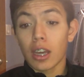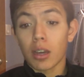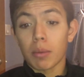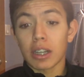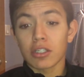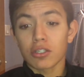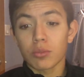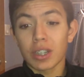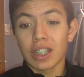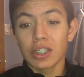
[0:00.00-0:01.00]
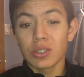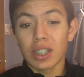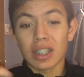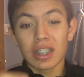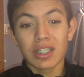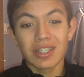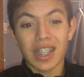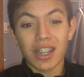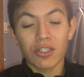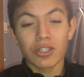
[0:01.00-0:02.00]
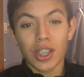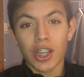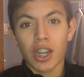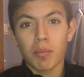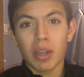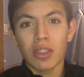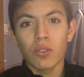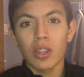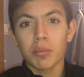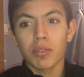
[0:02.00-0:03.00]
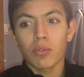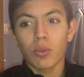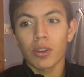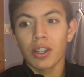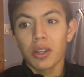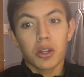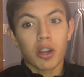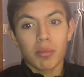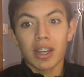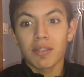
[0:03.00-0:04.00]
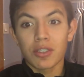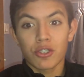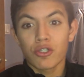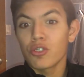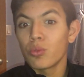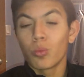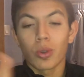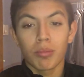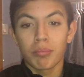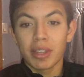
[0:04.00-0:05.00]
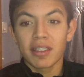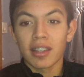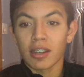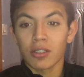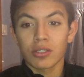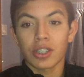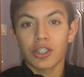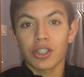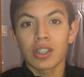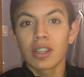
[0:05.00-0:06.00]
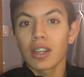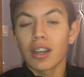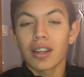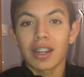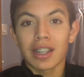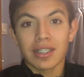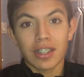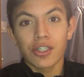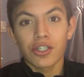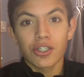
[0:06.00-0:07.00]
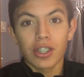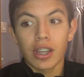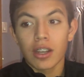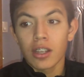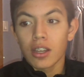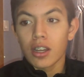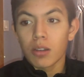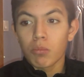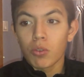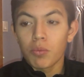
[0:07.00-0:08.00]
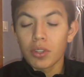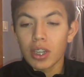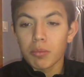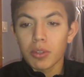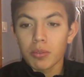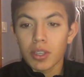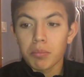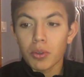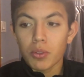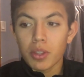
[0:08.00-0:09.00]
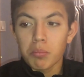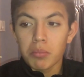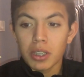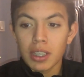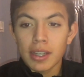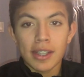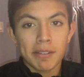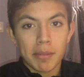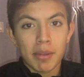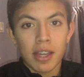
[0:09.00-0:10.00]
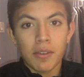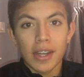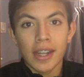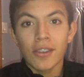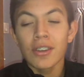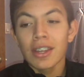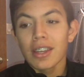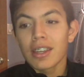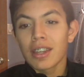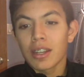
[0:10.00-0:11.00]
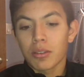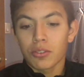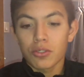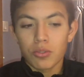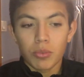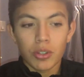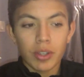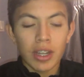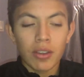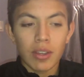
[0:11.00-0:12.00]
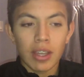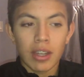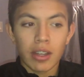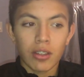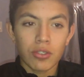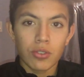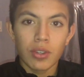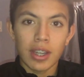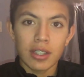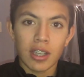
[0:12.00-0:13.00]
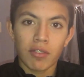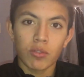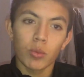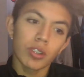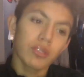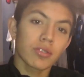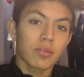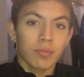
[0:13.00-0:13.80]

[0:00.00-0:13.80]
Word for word: Um, I also want to do like a little technical session. I might do that before, or I might even just do one big technical session. I'm uh, not exactly sure yet. Um, hopefully I'll be able to get both in. But yeah, that's my plan right now, and I'll do some work right now, and I'll see you guys afterwards.